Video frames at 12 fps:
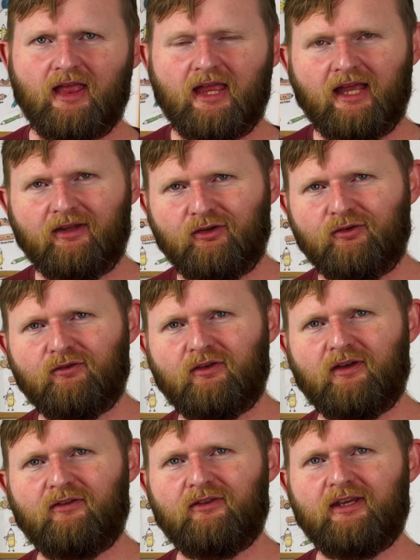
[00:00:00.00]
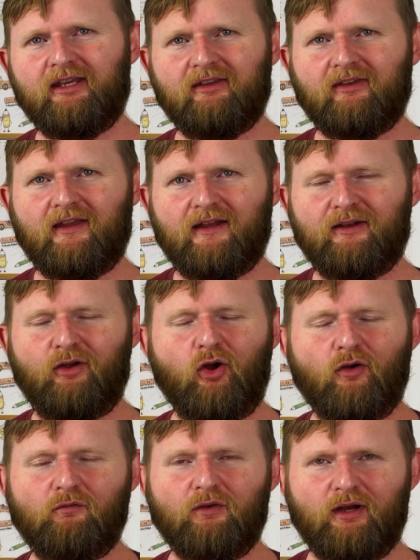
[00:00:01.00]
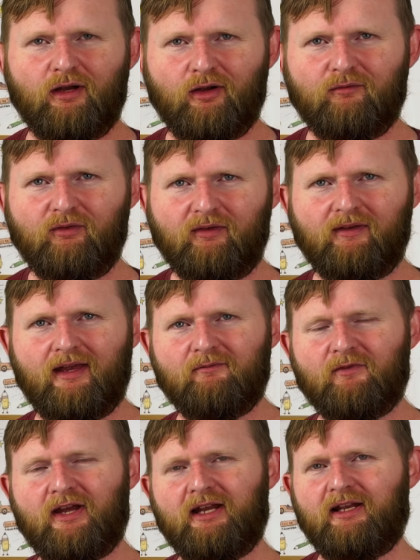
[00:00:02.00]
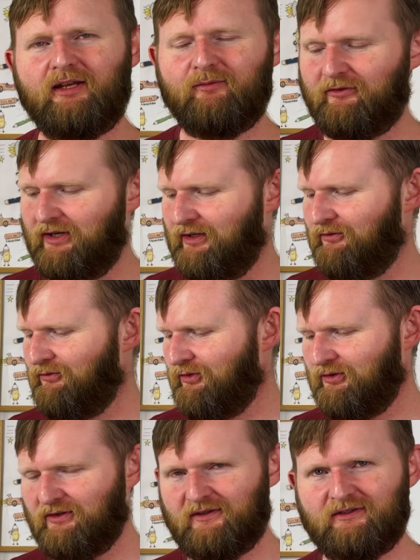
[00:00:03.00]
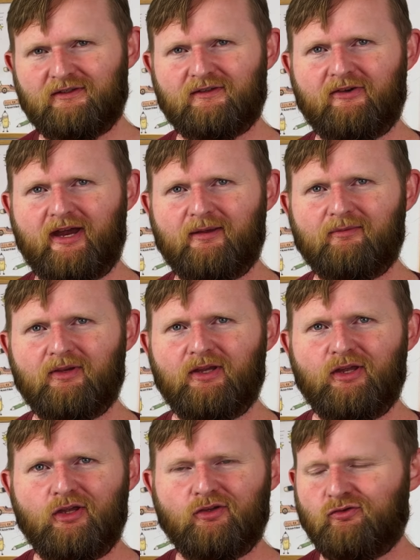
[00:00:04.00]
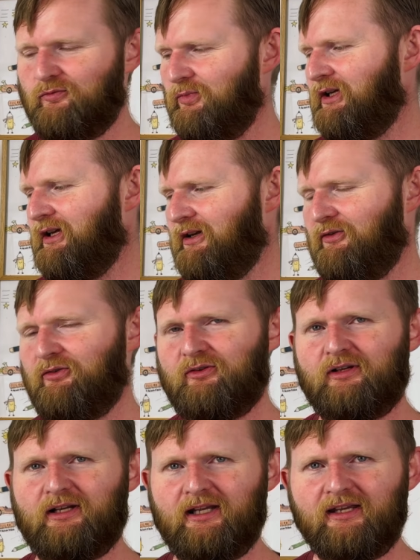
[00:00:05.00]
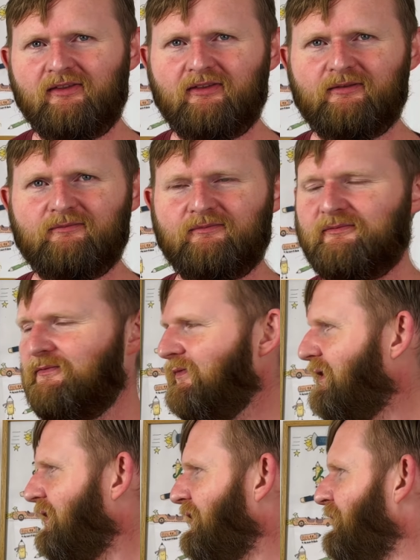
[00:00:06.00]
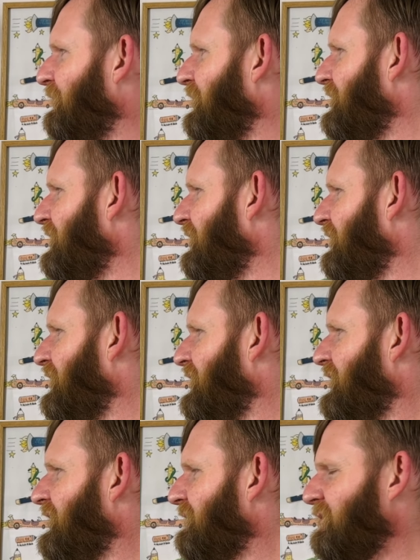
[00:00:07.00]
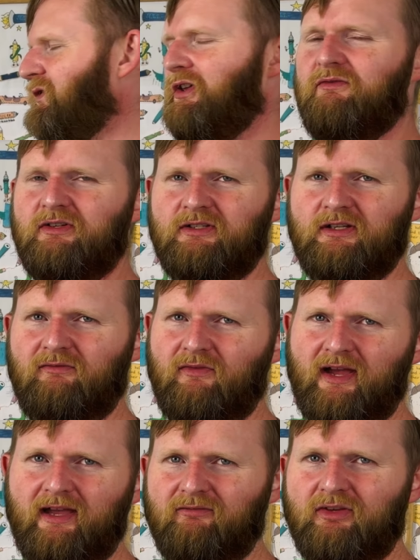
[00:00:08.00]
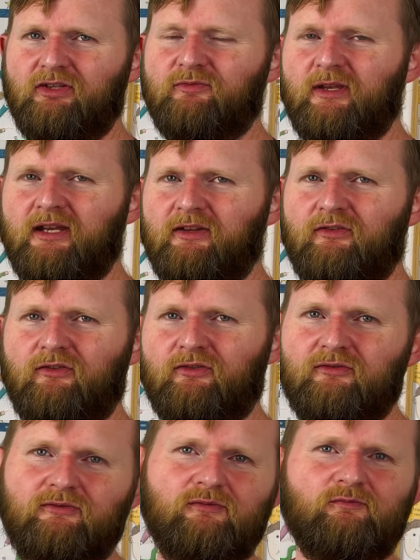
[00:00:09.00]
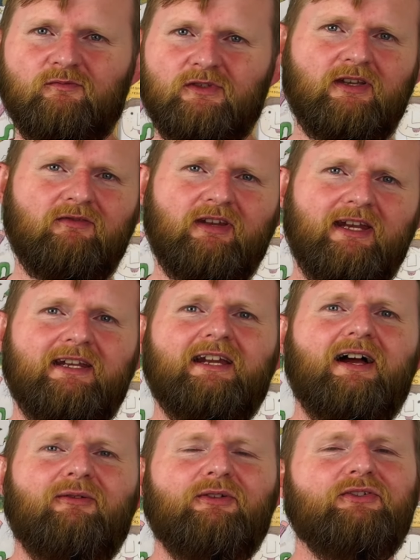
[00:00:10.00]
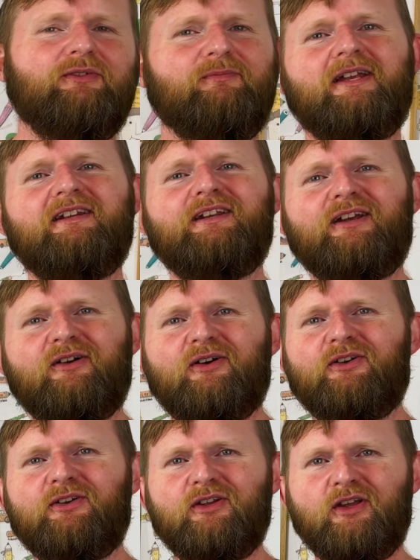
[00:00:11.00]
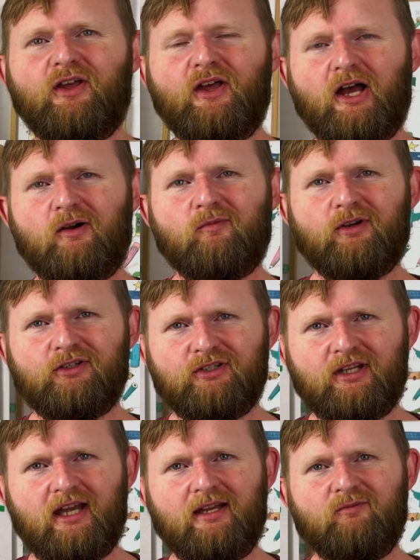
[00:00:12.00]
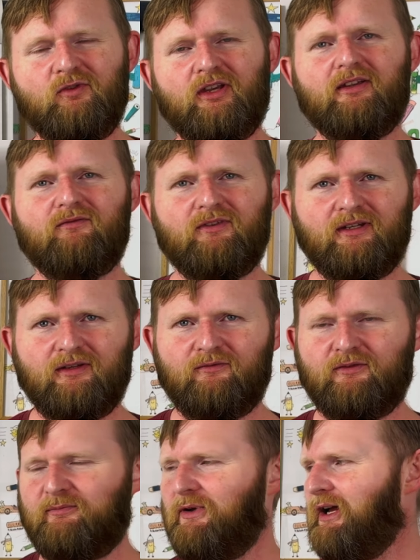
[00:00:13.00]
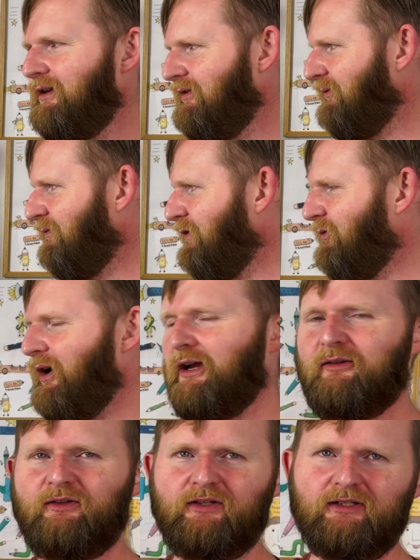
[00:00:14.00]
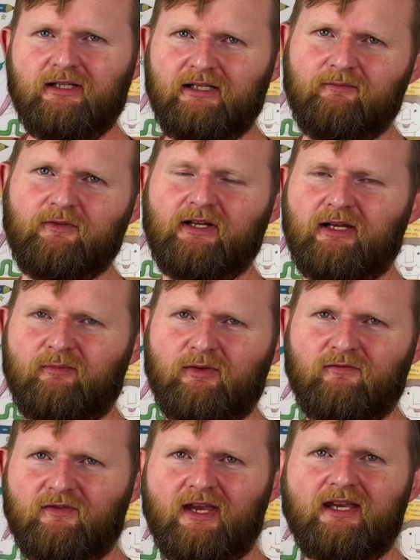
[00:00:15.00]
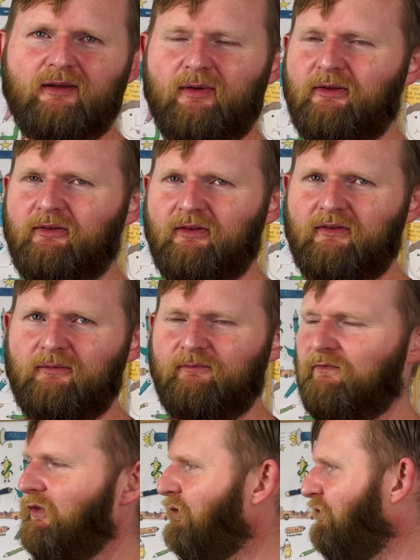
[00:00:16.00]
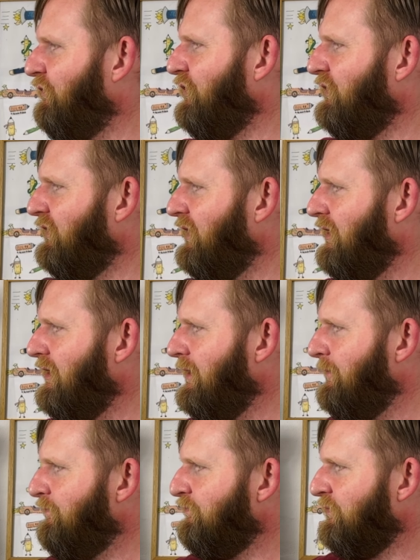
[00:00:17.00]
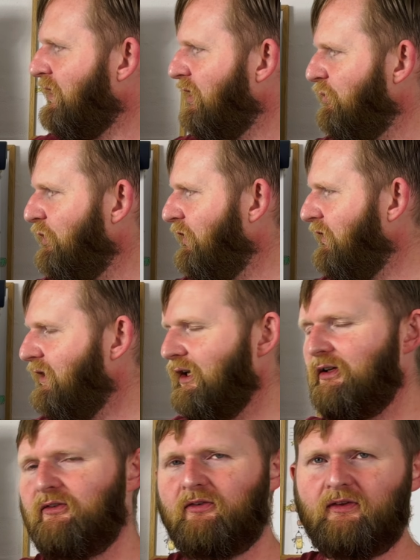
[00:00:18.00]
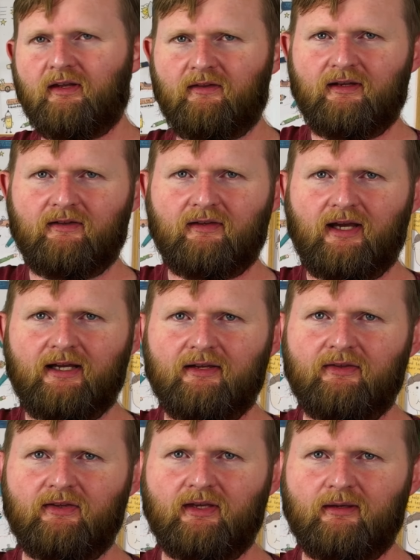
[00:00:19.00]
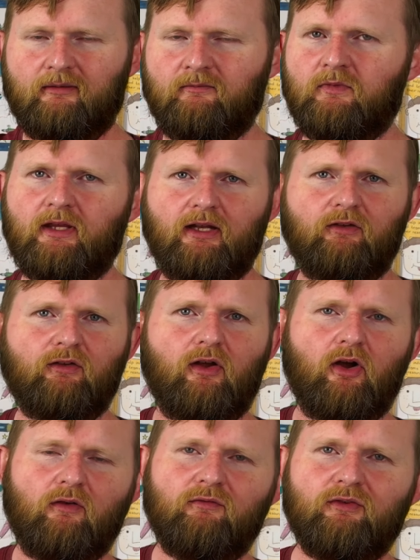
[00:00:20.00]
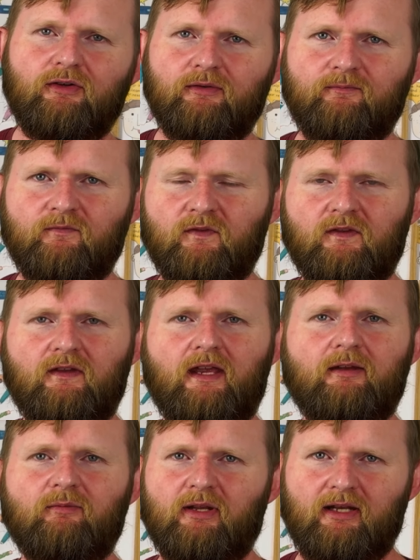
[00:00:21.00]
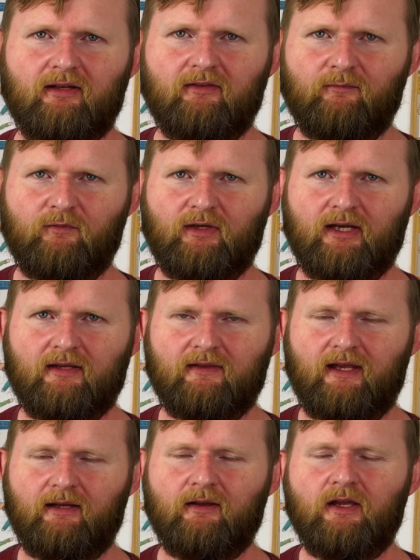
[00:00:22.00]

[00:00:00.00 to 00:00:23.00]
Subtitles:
And the interesting thing is, often, a lot of the time, right, a liberating structure is described to be at a certain length. This one is 75-ish minutes to 7-8 hours, depending on how much time we give the different parts. So I'll deliberately be vague about this. So first, we stage set the entire thing. That's often 10 minutes, something like that.